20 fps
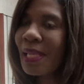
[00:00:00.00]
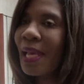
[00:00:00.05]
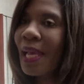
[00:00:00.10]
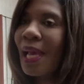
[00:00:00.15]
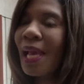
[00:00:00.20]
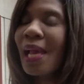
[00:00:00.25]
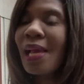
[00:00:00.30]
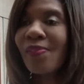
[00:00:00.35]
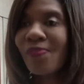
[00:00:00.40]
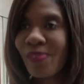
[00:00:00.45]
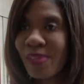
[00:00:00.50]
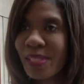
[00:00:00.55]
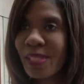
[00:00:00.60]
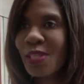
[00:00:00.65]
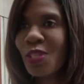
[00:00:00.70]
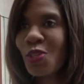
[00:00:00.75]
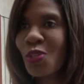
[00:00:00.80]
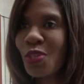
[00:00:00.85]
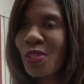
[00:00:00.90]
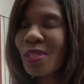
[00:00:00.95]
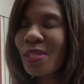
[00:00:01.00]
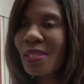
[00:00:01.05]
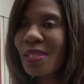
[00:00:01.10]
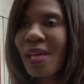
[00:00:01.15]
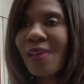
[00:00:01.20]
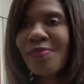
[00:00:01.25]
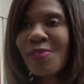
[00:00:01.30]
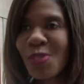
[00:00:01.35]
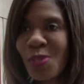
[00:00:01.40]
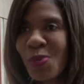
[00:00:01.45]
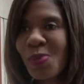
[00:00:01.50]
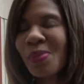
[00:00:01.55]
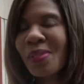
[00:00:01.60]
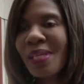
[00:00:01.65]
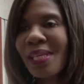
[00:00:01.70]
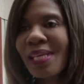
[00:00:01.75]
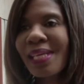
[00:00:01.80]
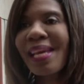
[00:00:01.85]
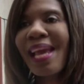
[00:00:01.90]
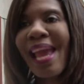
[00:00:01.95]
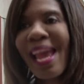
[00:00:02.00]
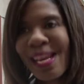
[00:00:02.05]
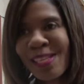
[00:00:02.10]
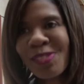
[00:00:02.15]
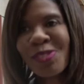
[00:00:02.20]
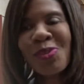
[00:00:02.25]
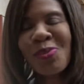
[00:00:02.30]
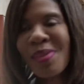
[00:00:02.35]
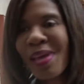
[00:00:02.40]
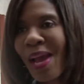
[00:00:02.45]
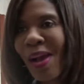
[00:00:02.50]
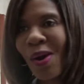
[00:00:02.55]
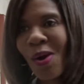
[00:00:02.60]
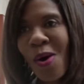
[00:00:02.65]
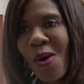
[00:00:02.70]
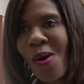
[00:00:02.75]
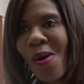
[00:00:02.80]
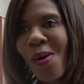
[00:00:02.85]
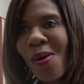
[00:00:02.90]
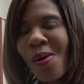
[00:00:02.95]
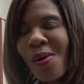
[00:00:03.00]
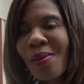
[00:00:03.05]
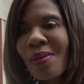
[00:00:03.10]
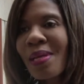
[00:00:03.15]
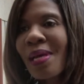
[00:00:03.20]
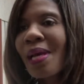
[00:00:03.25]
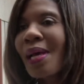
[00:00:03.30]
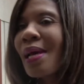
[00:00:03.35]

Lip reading: and physicians have certainly answered that call.